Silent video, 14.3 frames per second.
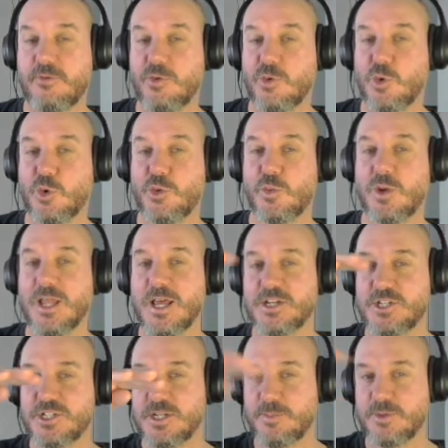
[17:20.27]
or the
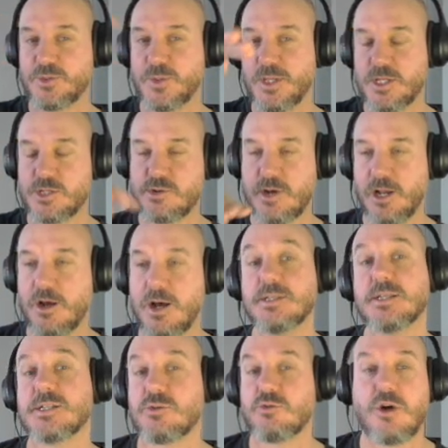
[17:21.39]
relationship between the straight lines
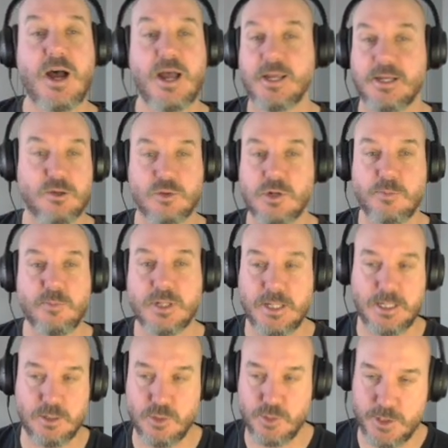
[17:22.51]
isn't right. It'll
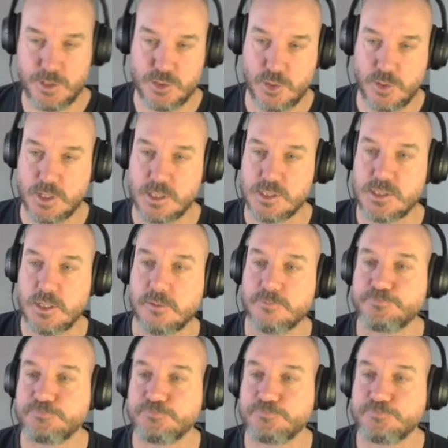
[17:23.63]
completely ruin your drawing. So